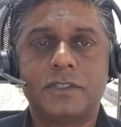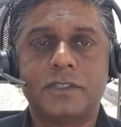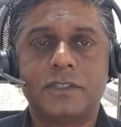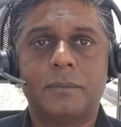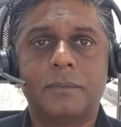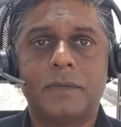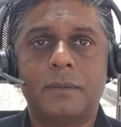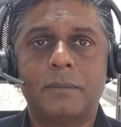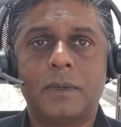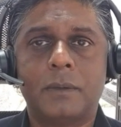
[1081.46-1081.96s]

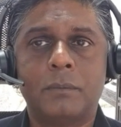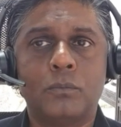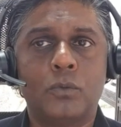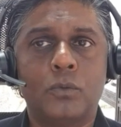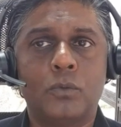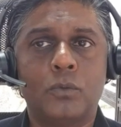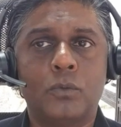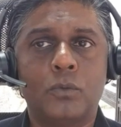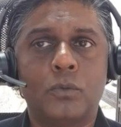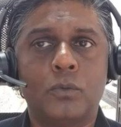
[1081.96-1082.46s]
I'm
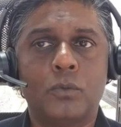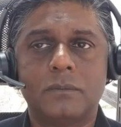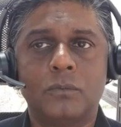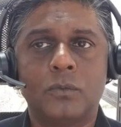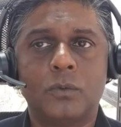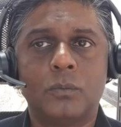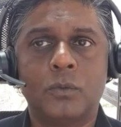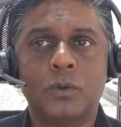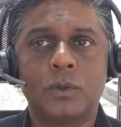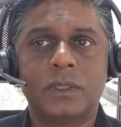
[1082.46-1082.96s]
more
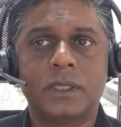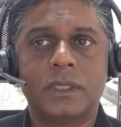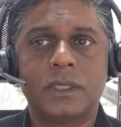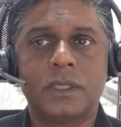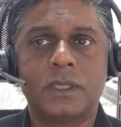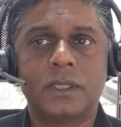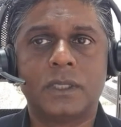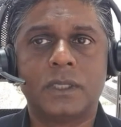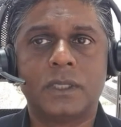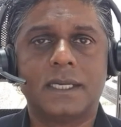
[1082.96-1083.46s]
than
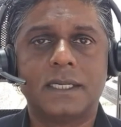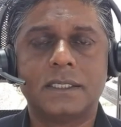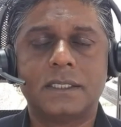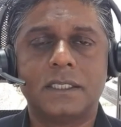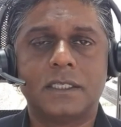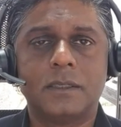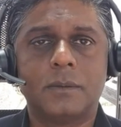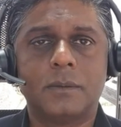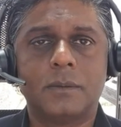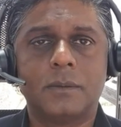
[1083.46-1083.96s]

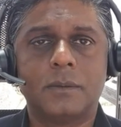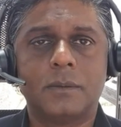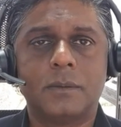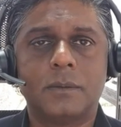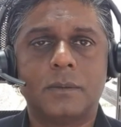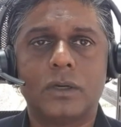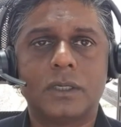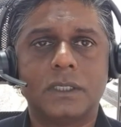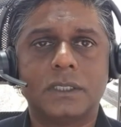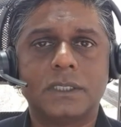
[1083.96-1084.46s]
excited about the
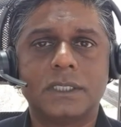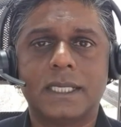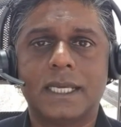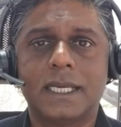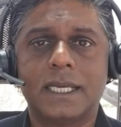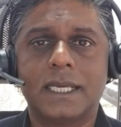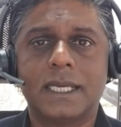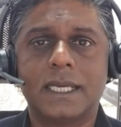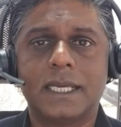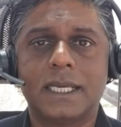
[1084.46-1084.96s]
market
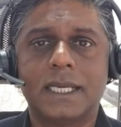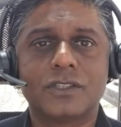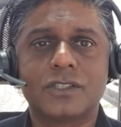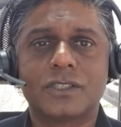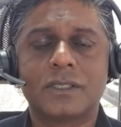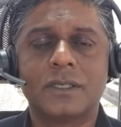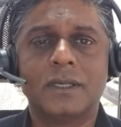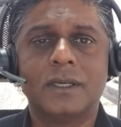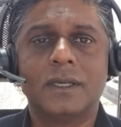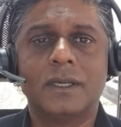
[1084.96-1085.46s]
today,
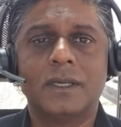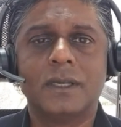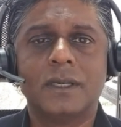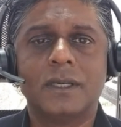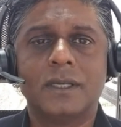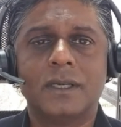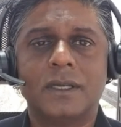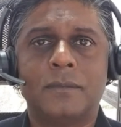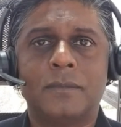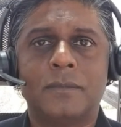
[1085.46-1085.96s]
because
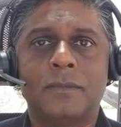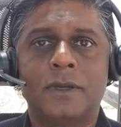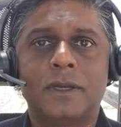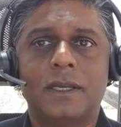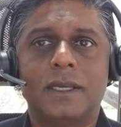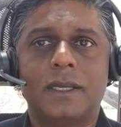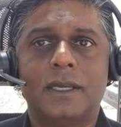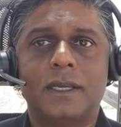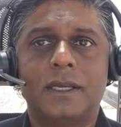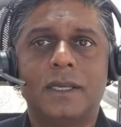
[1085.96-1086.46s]

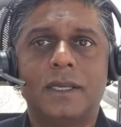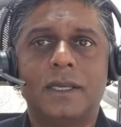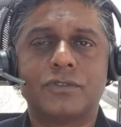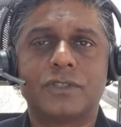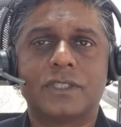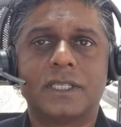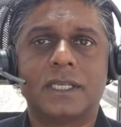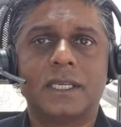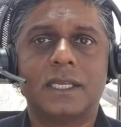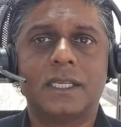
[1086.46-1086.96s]
it's
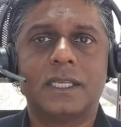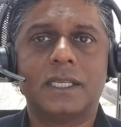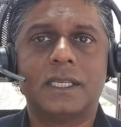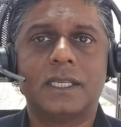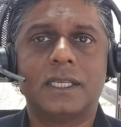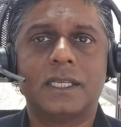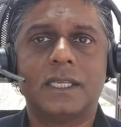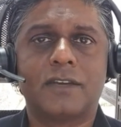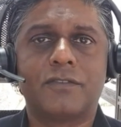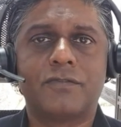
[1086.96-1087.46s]
interestingly, in
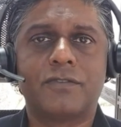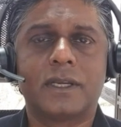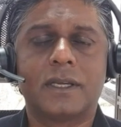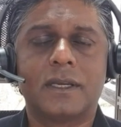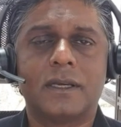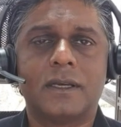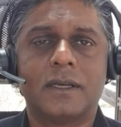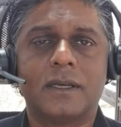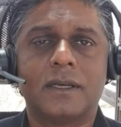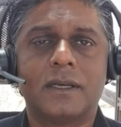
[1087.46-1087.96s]
South
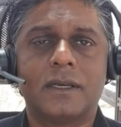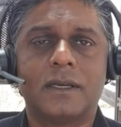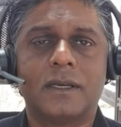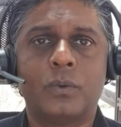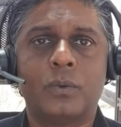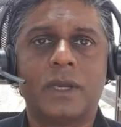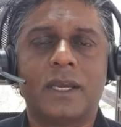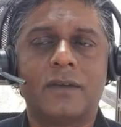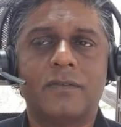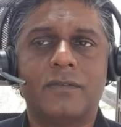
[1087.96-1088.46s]
Africa,
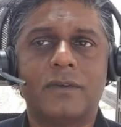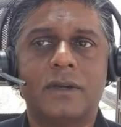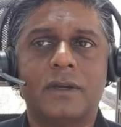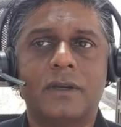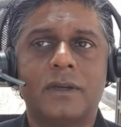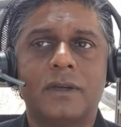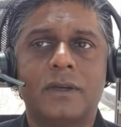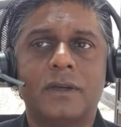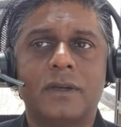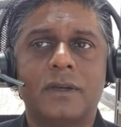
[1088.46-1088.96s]
we have
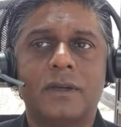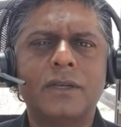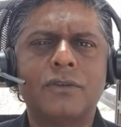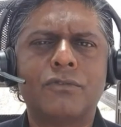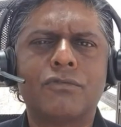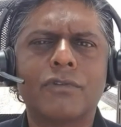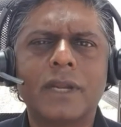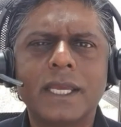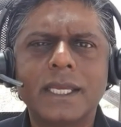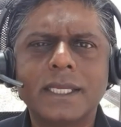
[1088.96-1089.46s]
a really
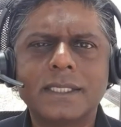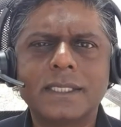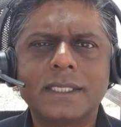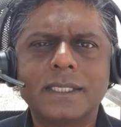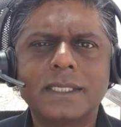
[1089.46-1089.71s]
great,